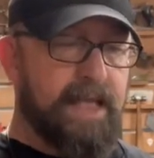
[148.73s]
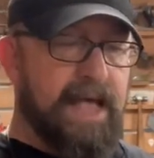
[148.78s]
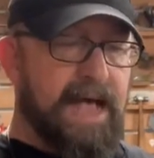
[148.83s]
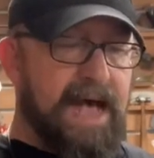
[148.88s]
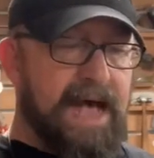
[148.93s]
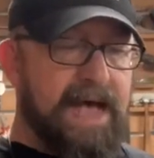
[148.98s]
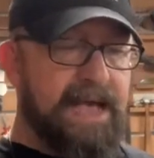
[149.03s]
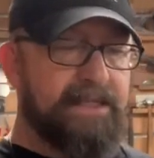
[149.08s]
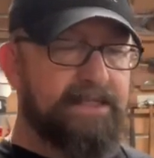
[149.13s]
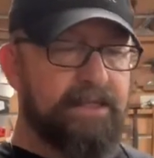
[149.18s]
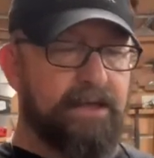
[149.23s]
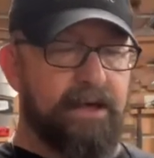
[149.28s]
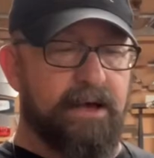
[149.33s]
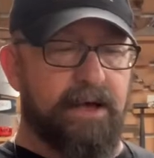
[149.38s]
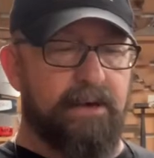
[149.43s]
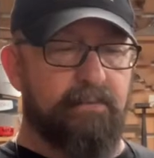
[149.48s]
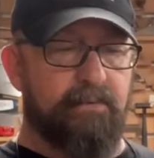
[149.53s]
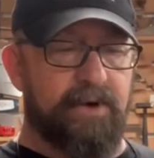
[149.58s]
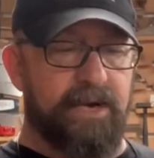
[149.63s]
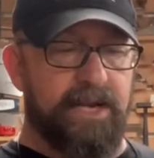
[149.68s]
I
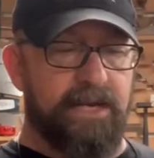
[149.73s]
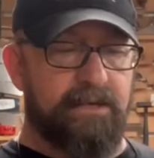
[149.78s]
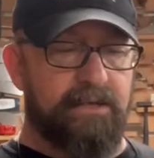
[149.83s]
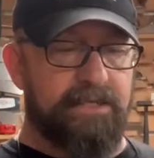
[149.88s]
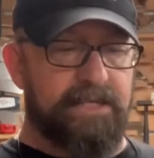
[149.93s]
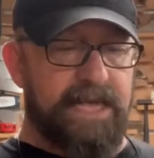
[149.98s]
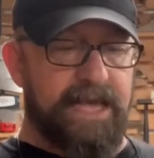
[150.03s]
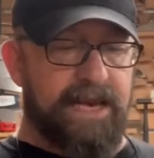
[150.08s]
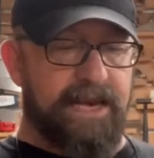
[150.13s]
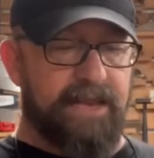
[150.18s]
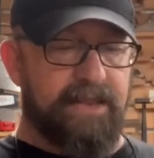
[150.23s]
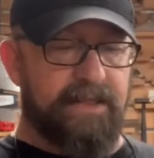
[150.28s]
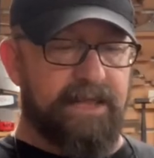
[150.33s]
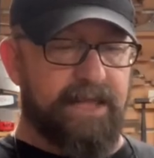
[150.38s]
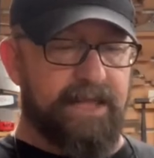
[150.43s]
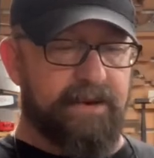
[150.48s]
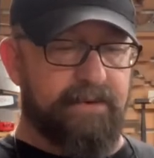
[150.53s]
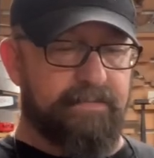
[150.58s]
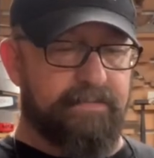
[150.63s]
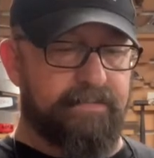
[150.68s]
thought when I looked at it
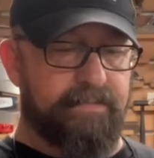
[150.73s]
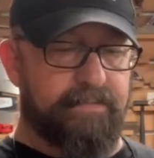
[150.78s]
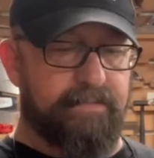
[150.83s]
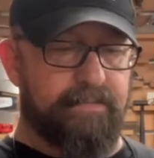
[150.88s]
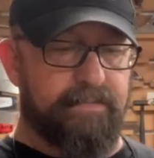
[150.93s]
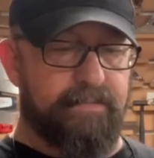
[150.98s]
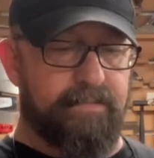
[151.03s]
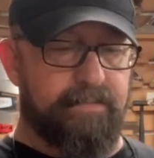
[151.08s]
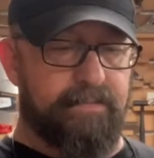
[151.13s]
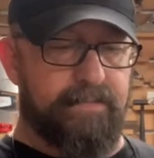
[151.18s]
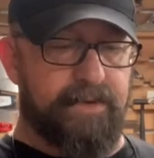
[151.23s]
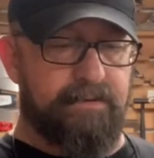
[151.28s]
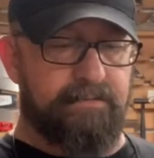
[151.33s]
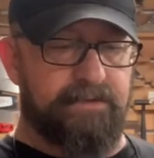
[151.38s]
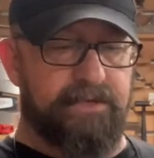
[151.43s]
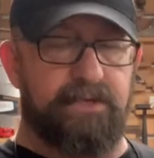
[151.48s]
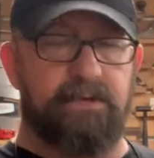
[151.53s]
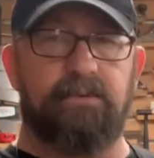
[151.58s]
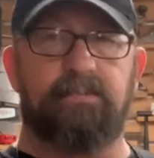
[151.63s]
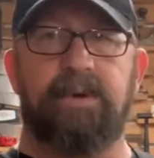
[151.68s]
that it was
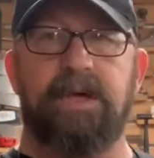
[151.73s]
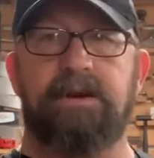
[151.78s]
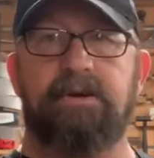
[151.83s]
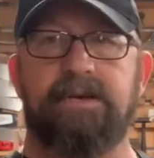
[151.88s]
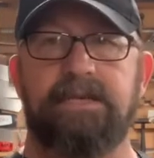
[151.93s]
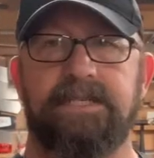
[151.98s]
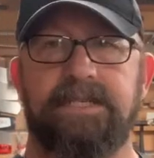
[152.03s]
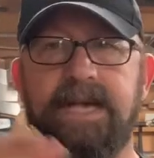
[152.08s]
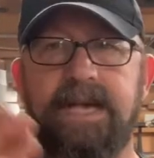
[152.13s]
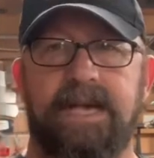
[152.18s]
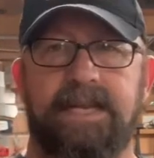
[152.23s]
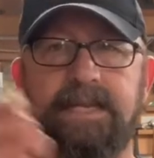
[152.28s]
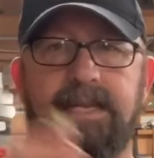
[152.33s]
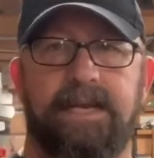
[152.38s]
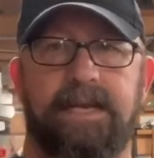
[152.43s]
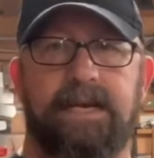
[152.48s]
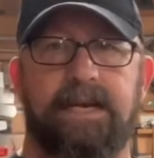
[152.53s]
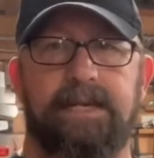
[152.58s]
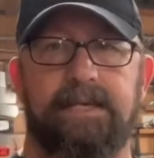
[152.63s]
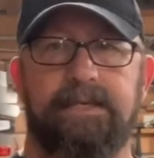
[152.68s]
a little better design
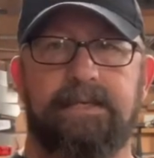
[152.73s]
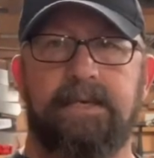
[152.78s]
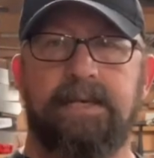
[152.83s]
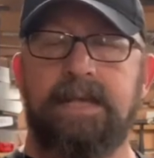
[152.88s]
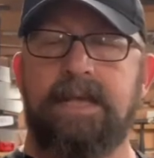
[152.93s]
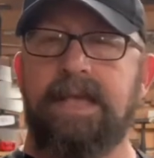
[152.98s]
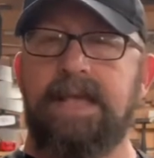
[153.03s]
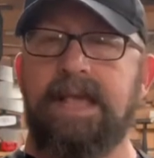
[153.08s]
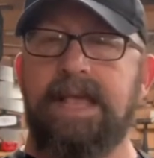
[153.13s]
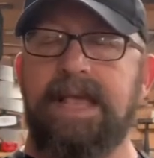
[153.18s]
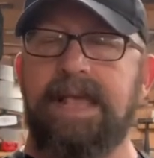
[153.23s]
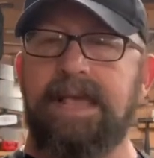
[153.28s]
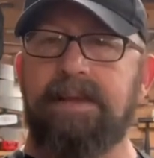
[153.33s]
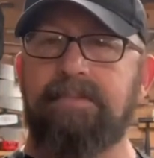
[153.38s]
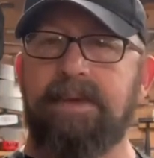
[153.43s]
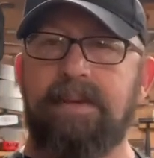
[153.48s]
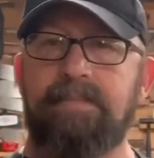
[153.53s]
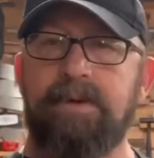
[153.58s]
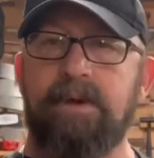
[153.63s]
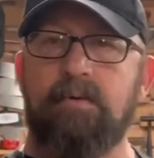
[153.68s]
than it is. And
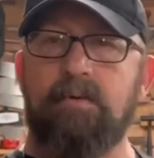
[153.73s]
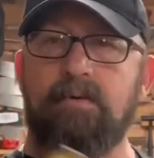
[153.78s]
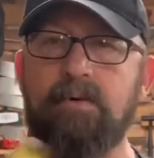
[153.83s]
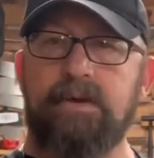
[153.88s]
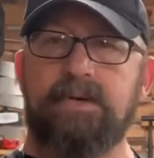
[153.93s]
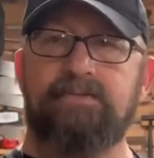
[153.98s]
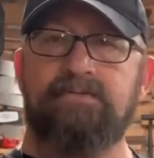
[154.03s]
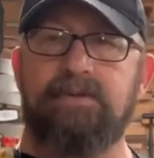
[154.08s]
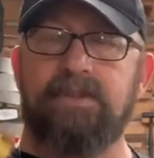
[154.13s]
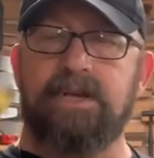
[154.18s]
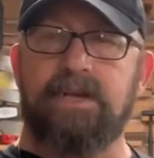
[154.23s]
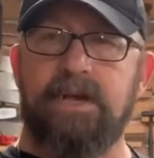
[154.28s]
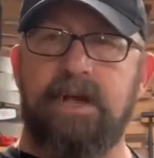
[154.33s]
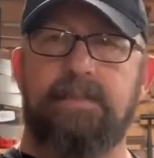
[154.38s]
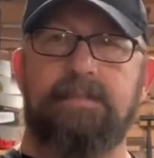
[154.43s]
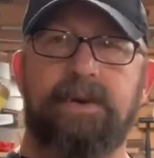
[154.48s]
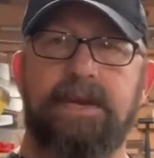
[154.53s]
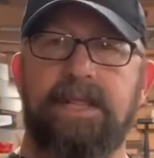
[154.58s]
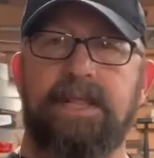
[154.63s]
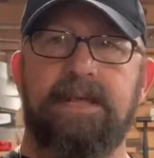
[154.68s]
maybe it works for the
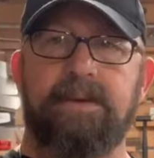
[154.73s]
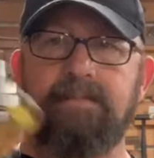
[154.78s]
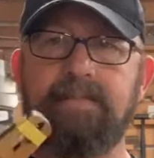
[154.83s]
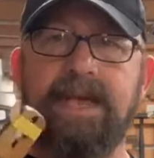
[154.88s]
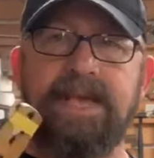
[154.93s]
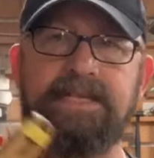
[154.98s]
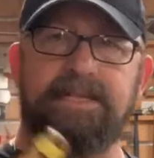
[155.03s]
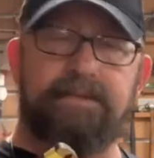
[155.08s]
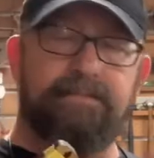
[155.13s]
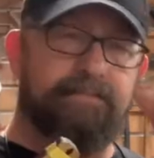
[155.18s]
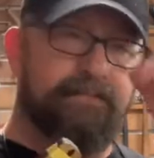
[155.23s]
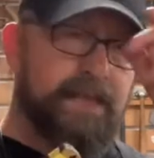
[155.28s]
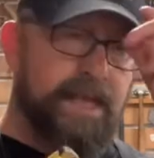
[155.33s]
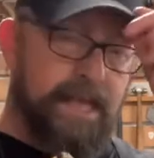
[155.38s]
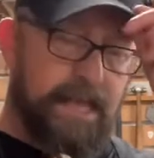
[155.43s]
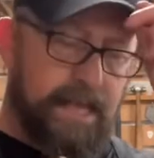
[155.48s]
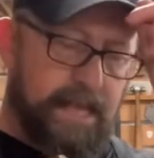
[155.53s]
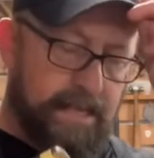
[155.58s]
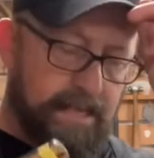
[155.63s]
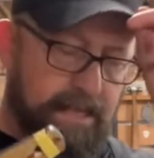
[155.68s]
company that makes them.
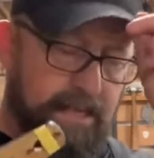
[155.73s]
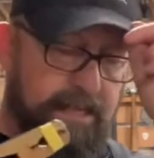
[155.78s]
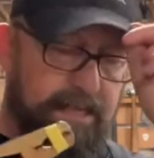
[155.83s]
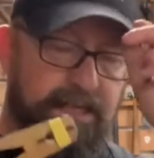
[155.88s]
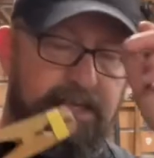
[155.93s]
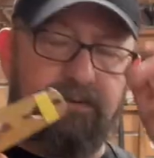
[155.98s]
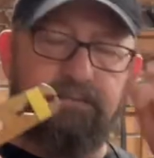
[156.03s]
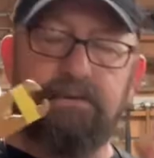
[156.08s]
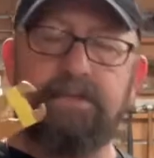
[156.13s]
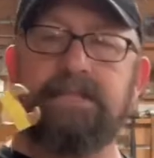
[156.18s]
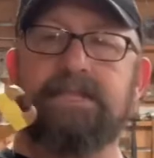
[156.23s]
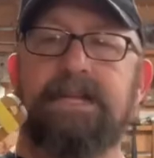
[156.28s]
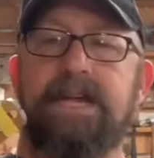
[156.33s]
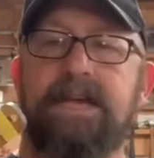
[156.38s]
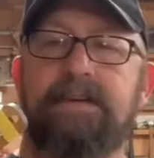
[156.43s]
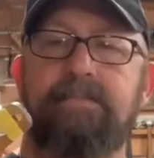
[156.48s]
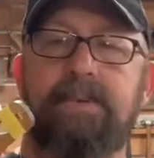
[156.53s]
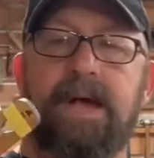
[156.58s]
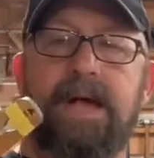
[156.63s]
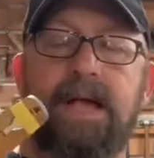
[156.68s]
These were
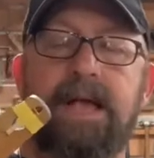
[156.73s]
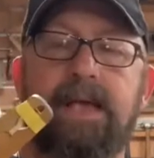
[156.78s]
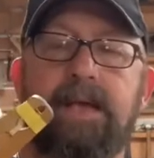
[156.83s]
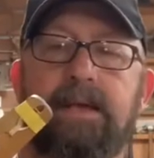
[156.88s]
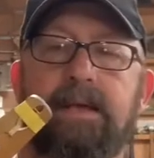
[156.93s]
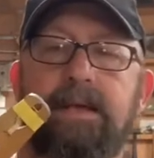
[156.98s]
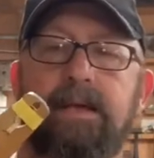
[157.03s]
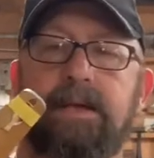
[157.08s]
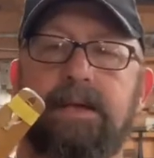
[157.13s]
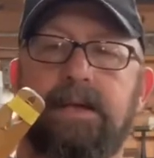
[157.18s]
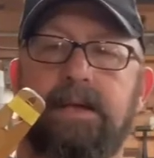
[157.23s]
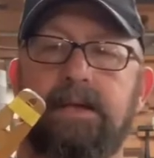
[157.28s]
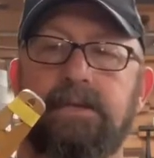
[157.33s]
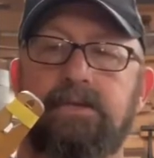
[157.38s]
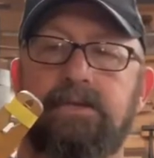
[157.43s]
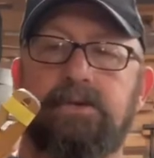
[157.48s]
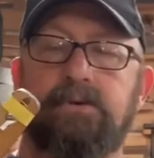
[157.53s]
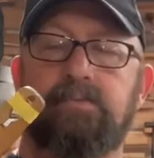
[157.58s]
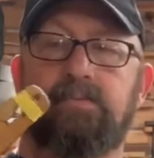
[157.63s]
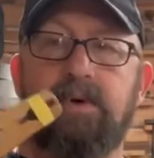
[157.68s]
designed by
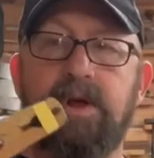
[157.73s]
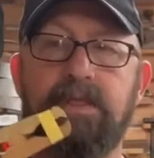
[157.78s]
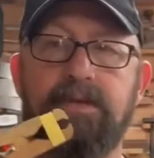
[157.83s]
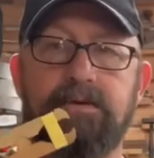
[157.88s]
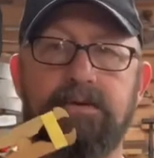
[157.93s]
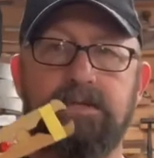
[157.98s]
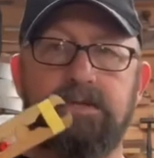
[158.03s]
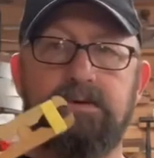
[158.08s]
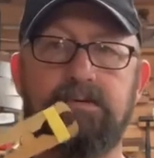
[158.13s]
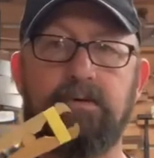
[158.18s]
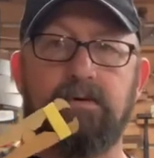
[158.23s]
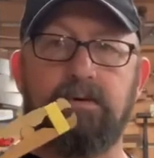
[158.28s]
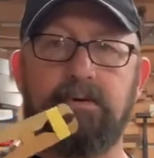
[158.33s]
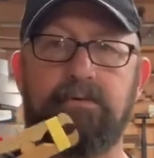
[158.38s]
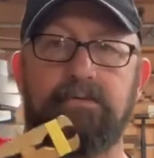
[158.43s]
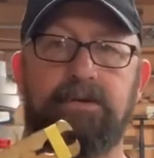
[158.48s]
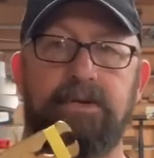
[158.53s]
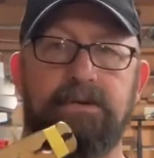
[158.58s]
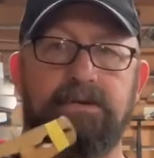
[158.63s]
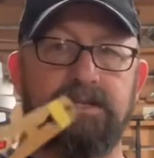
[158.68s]
two brothers who are
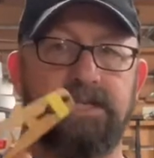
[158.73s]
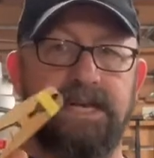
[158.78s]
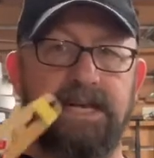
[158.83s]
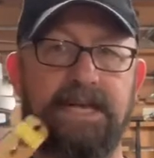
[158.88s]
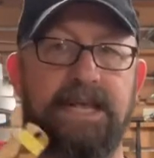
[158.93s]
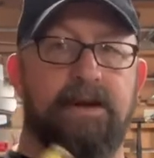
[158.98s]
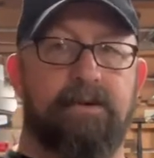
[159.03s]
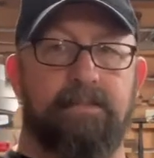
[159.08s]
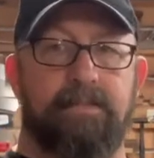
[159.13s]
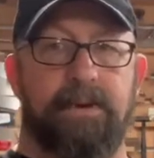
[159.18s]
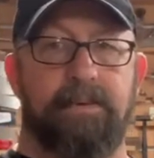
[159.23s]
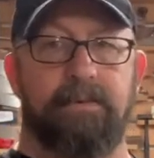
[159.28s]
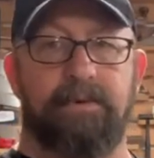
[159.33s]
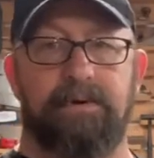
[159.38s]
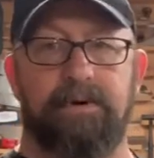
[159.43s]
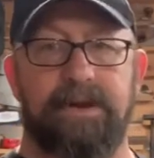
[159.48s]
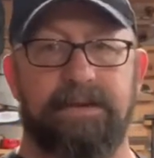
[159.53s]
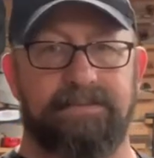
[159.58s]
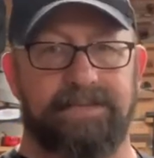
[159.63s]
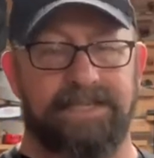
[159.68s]
luthiers, and I can't remember their
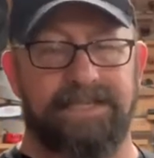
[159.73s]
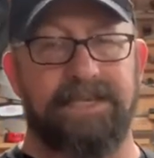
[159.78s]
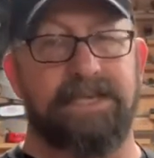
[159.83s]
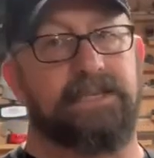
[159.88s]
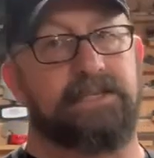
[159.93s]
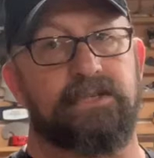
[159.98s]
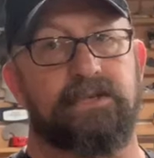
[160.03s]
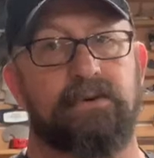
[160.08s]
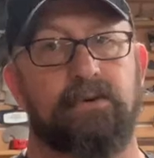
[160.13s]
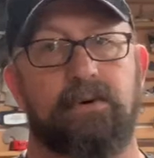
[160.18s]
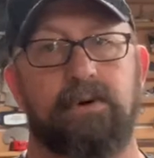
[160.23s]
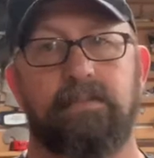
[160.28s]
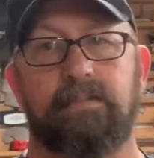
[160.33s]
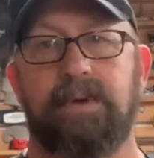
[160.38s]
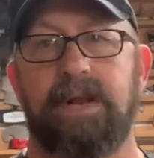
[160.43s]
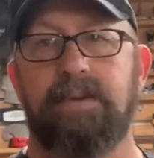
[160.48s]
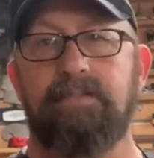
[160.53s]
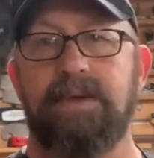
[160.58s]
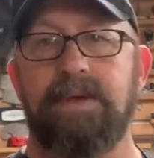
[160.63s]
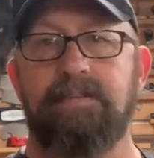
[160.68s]
names. I think it's Norton, but
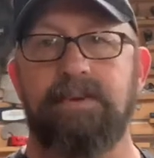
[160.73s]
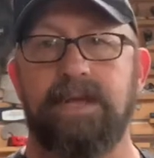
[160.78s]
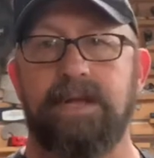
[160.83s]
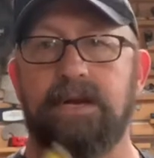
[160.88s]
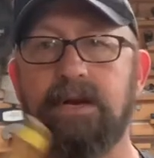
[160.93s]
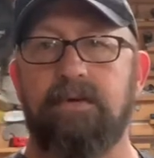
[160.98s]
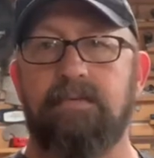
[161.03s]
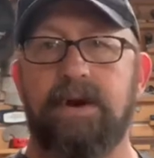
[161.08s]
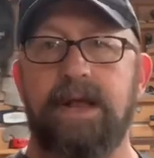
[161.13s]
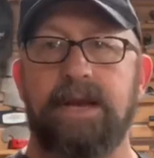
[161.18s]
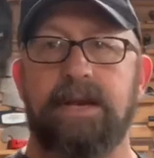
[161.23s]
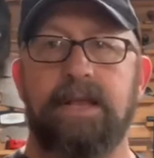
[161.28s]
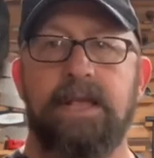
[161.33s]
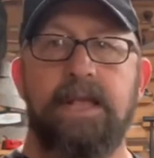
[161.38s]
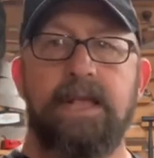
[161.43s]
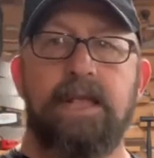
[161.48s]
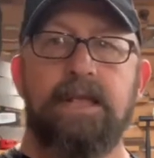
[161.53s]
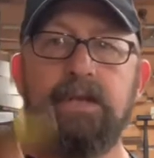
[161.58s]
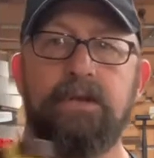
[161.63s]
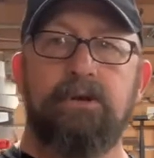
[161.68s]
I may be incorrect.
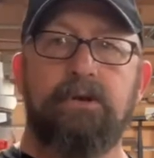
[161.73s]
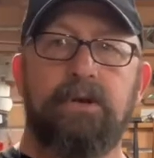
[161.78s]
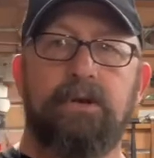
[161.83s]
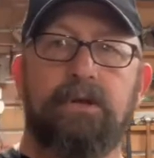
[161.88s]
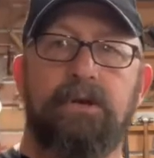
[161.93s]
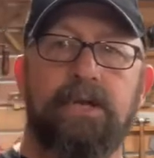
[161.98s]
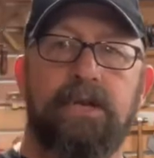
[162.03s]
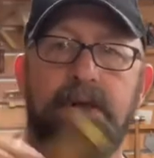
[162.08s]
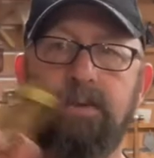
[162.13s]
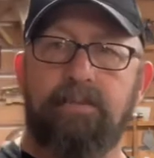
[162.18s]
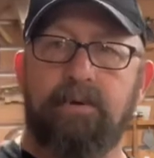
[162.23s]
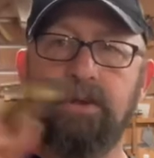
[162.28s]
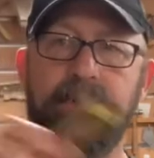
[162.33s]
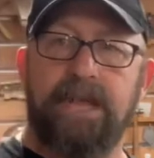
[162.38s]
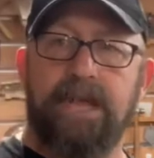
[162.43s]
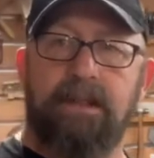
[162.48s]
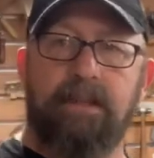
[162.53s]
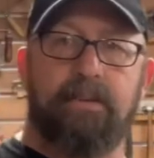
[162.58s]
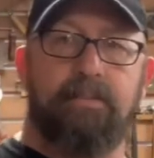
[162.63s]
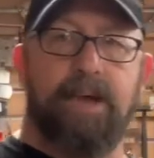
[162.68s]
You can look it up on the
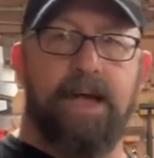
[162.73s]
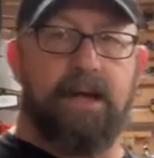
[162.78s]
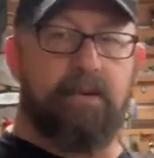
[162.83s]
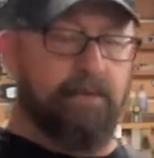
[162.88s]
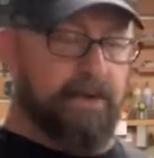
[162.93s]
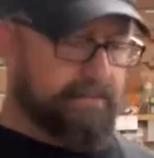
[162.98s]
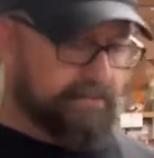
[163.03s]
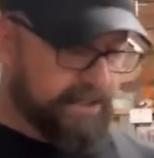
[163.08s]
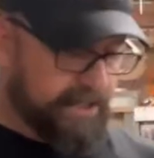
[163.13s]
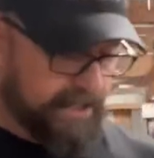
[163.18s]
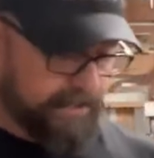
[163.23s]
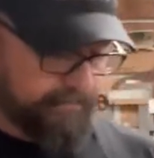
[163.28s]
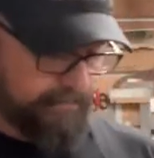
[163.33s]
LMI website.